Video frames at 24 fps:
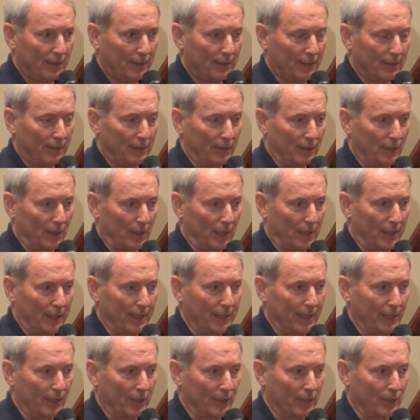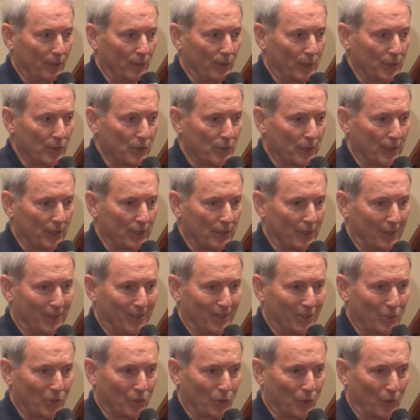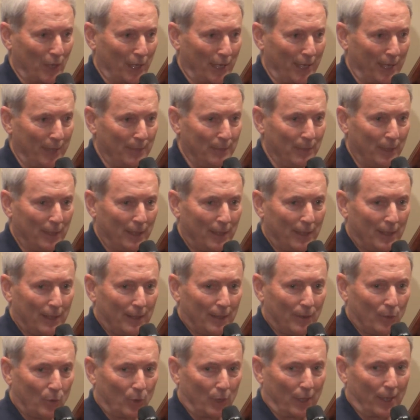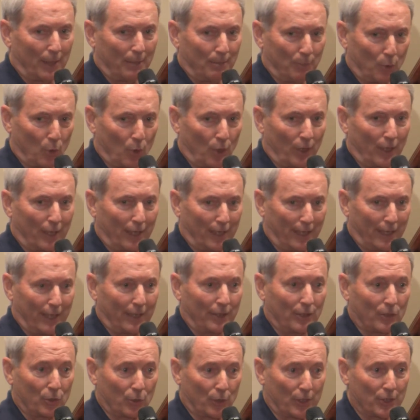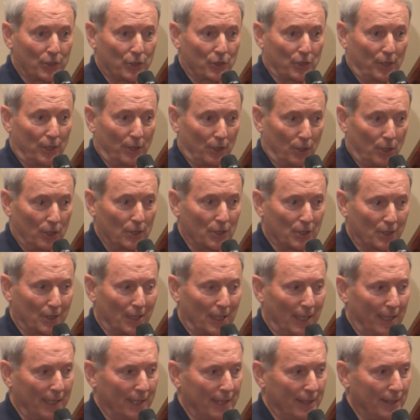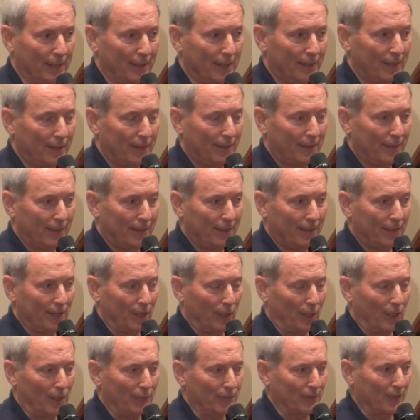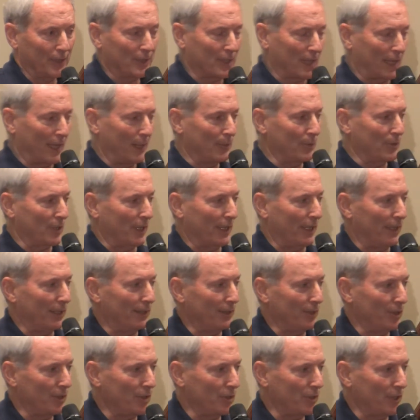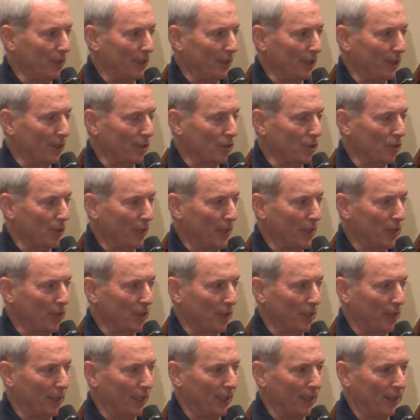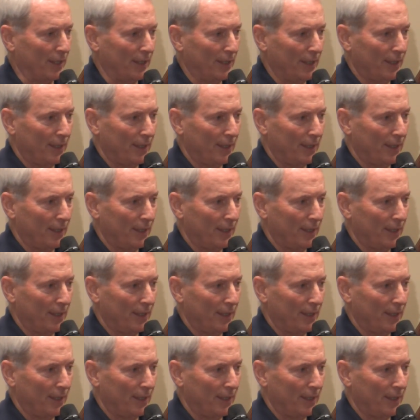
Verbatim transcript: There are a lot of characteristics that describe what a born again Christian looks like. You know, oftentimes I use the illustration that